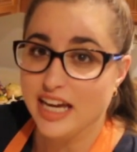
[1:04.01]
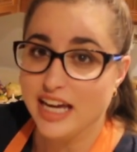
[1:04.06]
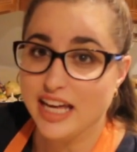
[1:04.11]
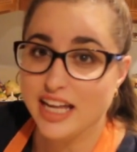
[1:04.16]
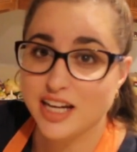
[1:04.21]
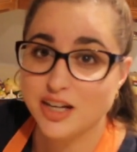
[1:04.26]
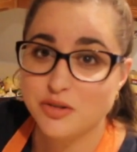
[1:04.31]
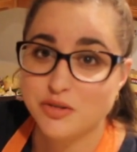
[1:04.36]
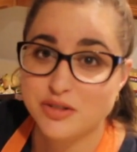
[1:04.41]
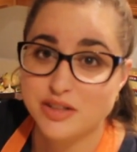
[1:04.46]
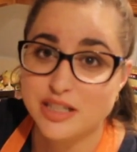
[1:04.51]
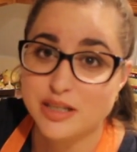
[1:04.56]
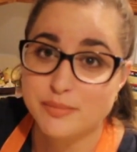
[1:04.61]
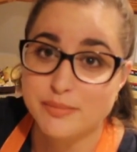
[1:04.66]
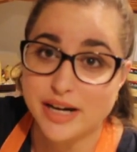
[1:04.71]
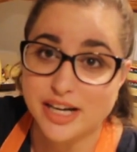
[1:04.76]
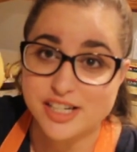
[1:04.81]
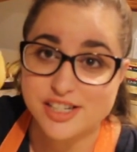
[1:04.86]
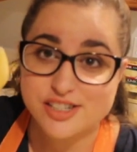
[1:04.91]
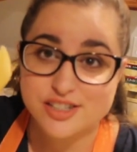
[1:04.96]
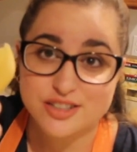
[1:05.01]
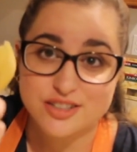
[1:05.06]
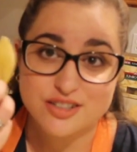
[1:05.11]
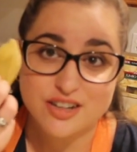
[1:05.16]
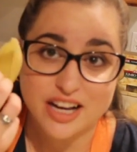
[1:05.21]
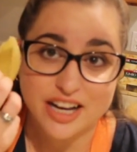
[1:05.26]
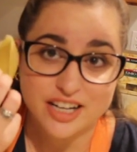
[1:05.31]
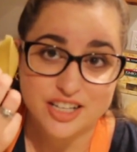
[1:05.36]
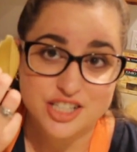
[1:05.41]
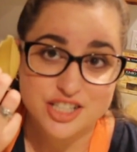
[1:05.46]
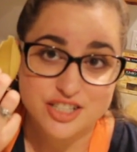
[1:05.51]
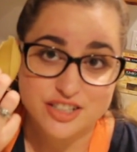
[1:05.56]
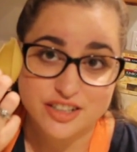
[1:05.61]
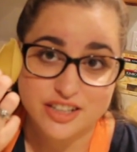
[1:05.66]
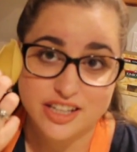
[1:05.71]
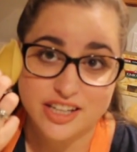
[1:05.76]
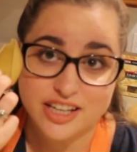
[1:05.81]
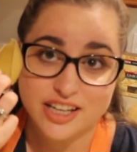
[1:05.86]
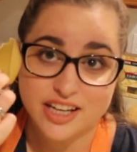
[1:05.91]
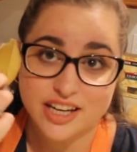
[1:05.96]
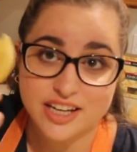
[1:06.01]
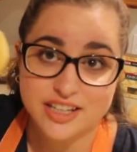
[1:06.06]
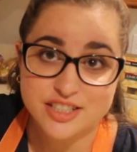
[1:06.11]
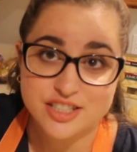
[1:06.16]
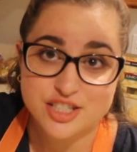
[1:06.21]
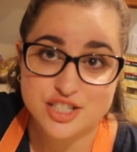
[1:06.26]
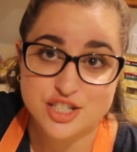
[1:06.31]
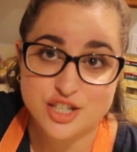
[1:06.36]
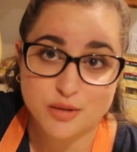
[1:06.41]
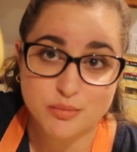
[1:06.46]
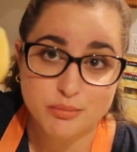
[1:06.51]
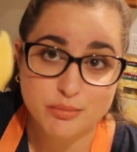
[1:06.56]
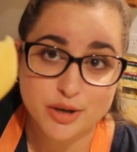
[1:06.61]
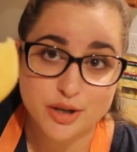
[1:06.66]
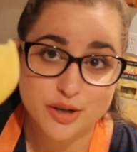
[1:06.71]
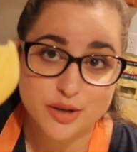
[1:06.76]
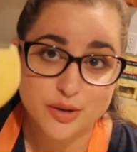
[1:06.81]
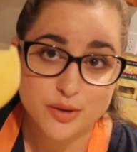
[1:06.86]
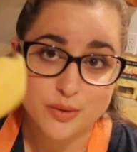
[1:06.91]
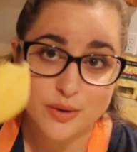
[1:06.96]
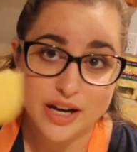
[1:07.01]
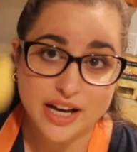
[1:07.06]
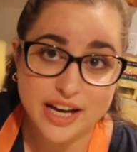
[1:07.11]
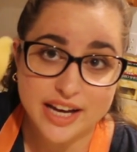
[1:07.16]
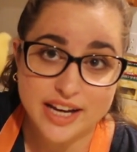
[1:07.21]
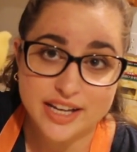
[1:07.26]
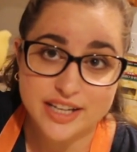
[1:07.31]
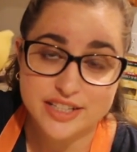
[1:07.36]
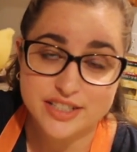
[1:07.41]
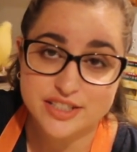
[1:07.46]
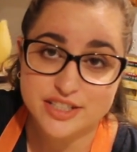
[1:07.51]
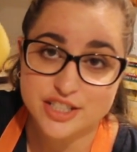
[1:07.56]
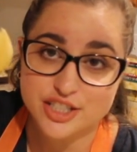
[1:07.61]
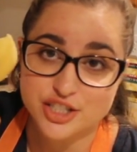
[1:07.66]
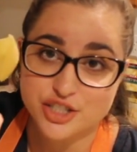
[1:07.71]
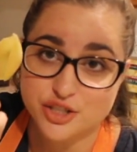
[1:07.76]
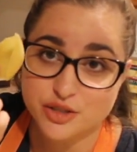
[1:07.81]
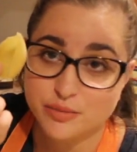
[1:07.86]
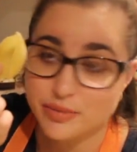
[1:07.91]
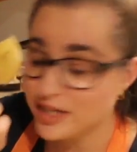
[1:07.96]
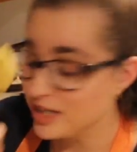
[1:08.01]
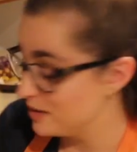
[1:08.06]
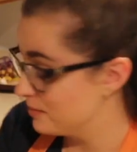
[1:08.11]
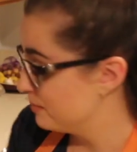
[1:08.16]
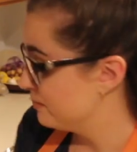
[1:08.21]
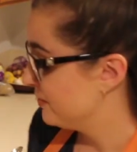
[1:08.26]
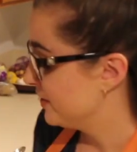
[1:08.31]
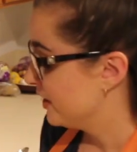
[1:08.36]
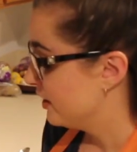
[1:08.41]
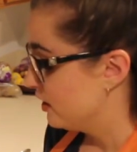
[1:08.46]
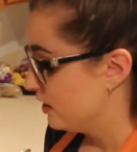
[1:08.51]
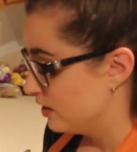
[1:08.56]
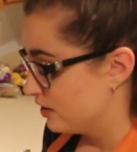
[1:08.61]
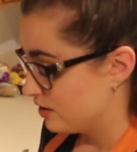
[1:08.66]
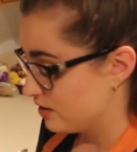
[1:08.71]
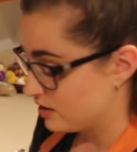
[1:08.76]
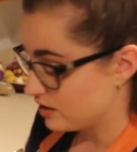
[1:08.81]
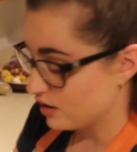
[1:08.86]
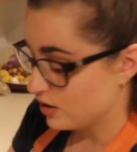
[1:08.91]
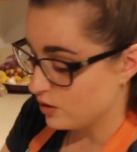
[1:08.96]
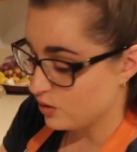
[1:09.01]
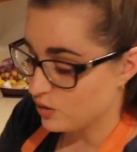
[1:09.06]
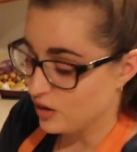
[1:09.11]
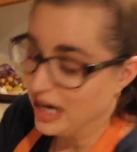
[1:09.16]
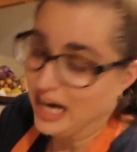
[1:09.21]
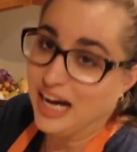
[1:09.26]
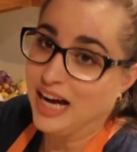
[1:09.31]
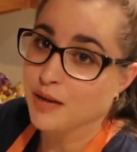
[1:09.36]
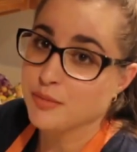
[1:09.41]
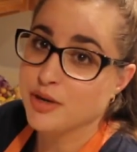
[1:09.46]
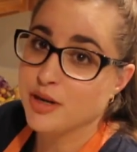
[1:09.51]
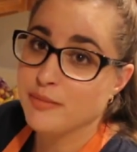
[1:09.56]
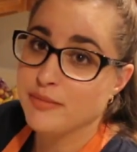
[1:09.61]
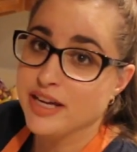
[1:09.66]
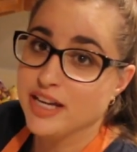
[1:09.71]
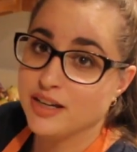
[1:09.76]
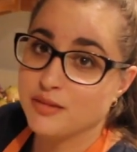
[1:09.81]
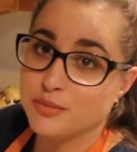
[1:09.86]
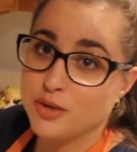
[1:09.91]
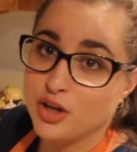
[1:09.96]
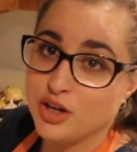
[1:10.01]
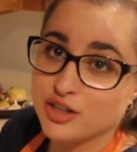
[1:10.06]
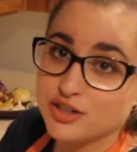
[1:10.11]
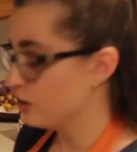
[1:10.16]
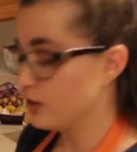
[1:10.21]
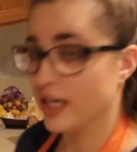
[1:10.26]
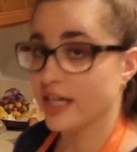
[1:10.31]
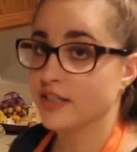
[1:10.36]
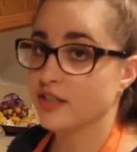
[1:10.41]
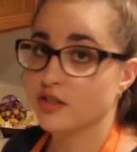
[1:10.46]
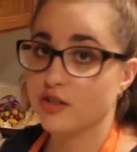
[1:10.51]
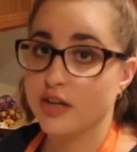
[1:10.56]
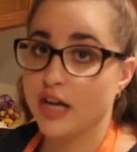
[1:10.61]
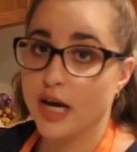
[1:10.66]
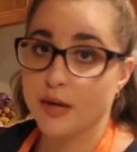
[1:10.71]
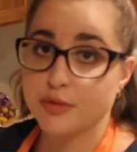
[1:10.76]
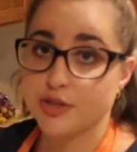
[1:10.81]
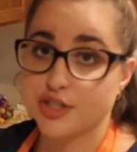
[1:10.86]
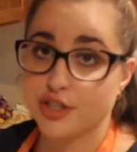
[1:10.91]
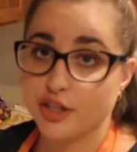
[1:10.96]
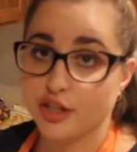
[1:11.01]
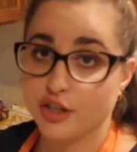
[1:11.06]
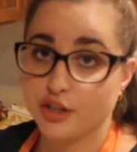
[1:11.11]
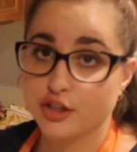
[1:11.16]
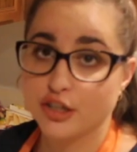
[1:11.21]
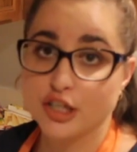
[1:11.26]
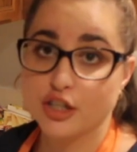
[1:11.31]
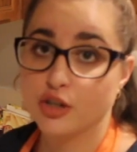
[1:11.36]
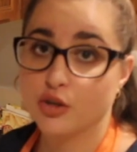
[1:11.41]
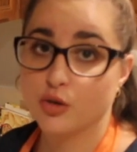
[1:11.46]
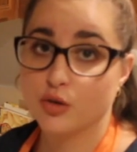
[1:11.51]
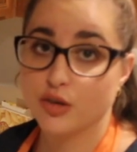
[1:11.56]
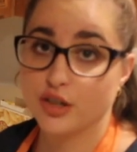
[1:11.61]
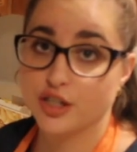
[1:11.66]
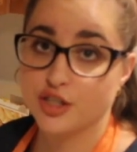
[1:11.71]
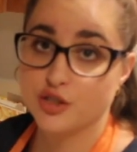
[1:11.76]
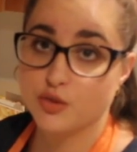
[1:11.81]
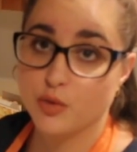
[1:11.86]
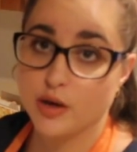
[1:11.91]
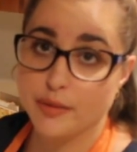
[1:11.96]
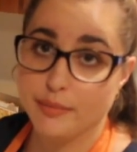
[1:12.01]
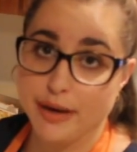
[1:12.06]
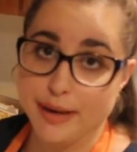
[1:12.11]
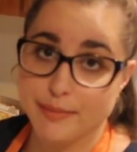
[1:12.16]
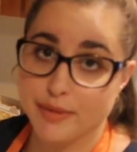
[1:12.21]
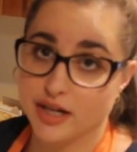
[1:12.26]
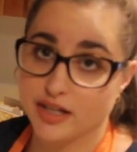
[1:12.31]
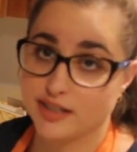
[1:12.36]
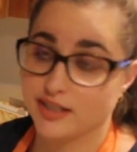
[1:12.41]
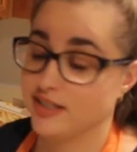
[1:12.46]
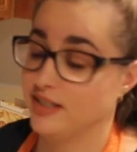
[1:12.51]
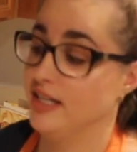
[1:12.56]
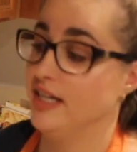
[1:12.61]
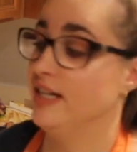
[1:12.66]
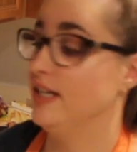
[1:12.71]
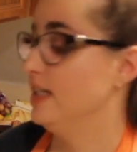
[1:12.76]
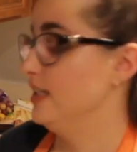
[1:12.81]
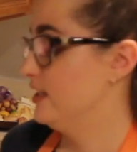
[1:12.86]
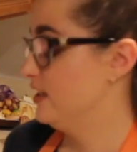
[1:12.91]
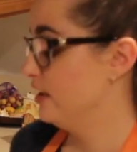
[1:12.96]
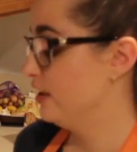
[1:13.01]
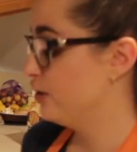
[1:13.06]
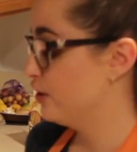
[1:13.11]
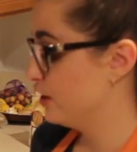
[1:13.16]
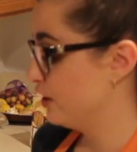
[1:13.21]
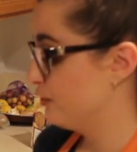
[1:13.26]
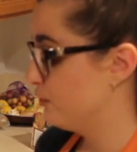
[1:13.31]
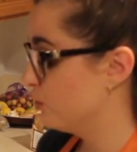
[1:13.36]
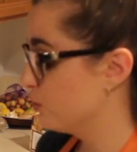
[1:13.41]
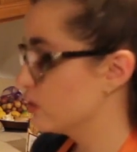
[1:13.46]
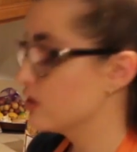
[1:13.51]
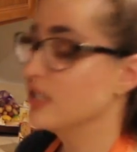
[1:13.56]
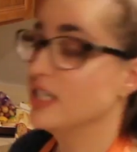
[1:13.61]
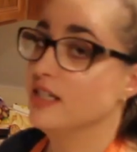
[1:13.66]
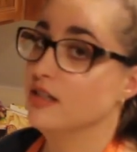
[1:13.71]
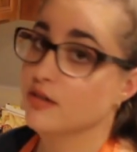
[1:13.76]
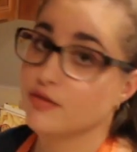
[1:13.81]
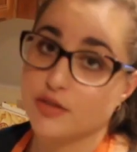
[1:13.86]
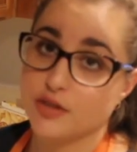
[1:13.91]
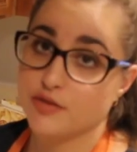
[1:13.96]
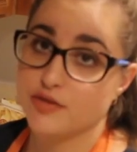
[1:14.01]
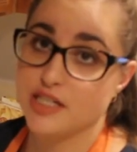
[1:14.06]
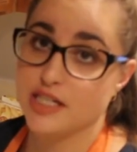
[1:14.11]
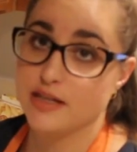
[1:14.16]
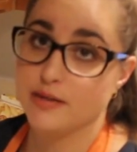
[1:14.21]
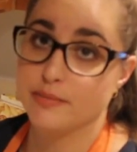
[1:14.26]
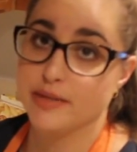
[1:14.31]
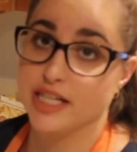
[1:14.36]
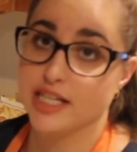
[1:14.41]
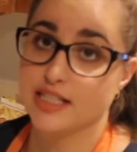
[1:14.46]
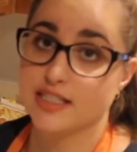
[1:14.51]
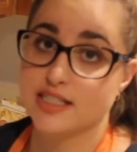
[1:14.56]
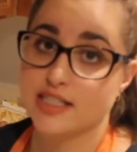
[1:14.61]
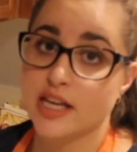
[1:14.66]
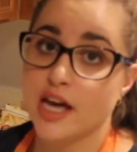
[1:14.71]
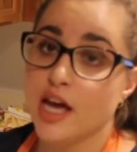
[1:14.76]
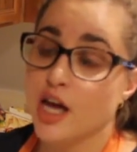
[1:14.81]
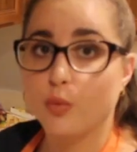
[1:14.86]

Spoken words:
I don't think my shells are actually as jumbo as they should be, so I'm gonna make them all. Okay, so now I'm just gonna cook according to what my box said. It said cook 14 to 15 minutes.